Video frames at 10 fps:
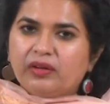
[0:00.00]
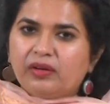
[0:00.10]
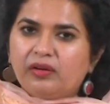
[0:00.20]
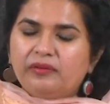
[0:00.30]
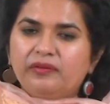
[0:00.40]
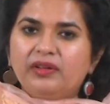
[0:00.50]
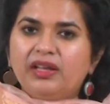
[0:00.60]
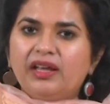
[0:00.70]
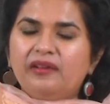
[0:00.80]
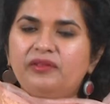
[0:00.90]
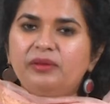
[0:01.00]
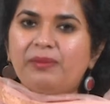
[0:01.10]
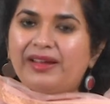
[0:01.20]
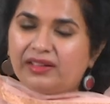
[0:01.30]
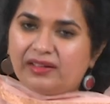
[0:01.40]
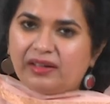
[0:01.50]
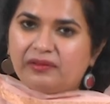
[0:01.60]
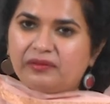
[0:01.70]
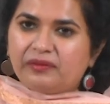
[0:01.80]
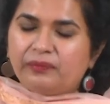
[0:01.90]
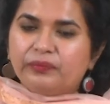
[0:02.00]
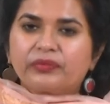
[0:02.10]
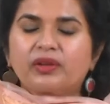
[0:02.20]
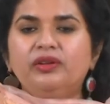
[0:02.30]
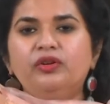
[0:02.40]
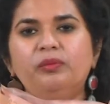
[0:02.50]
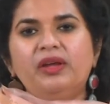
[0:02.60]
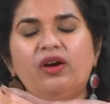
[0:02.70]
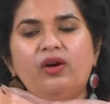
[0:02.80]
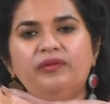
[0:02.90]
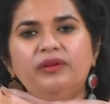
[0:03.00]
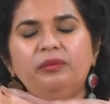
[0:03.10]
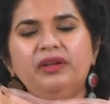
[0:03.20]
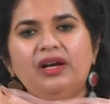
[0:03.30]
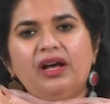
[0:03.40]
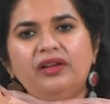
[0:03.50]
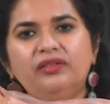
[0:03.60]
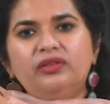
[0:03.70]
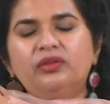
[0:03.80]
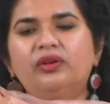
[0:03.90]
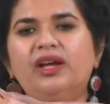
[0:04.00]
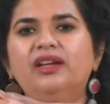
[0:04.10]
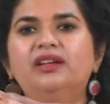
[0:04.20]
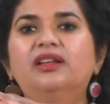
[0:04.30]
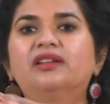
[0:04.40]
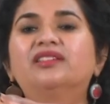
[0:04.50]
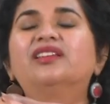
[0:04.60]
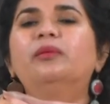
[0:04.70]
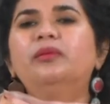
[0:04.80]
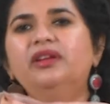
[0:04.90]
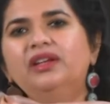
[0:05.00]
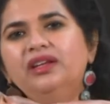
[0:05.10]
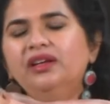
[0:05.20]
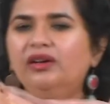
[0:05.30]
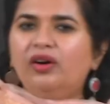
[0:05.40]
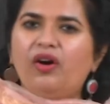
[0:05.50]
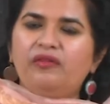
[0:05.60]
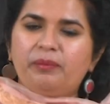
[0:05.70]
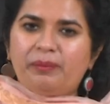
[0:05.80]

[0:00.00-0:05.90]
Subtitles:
of every paragraph. You may often be asked to write the summary of a